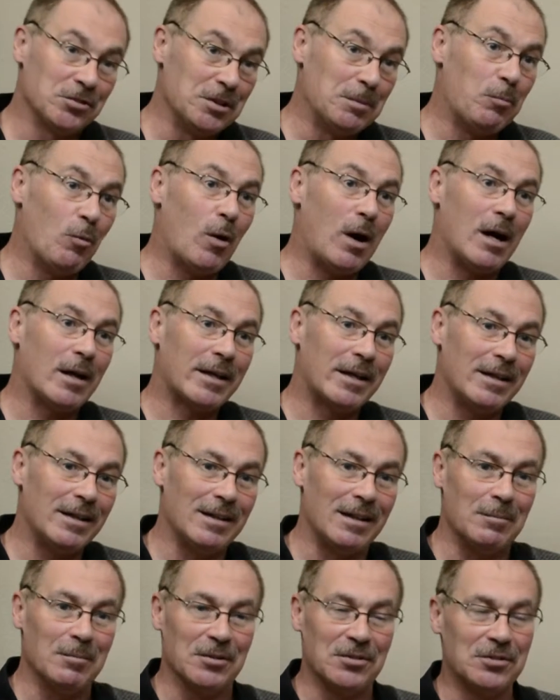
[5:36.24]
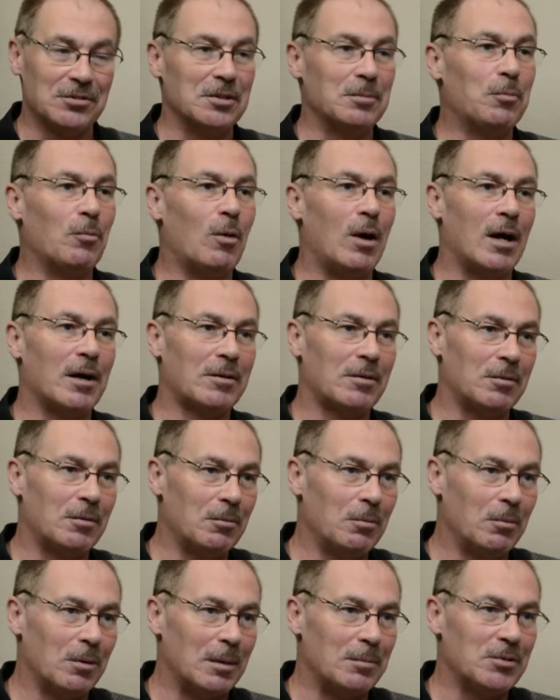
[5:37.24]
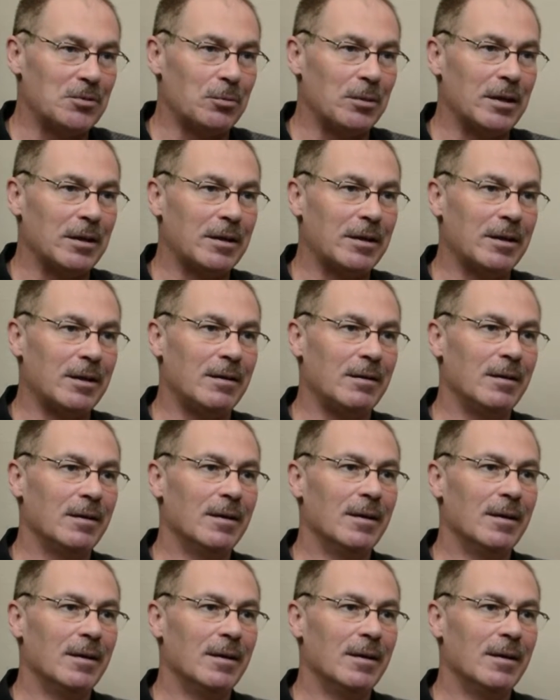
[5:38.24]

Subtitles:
sleepwalking. I'm a sleepwalker when I'm drinking.